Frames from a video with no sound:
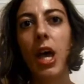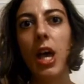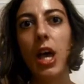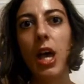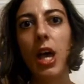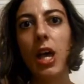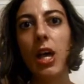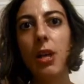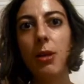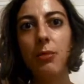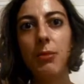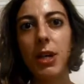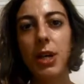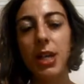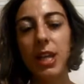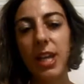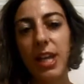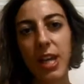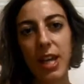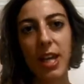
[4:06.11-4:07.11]
and
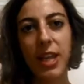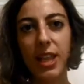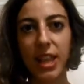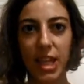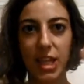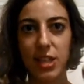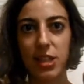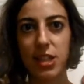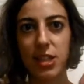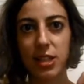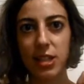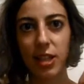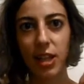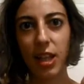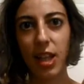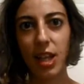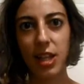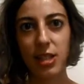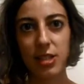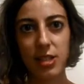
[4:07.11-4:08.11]
my attention
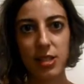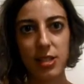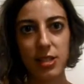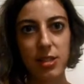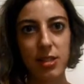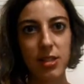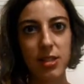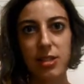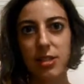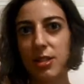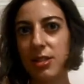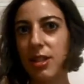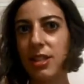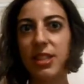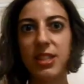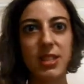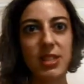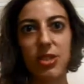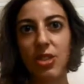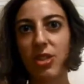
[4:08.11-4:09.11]
gets
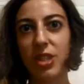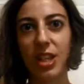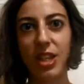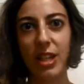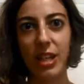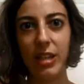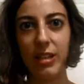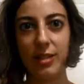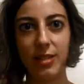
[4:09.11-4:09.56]
is not in it.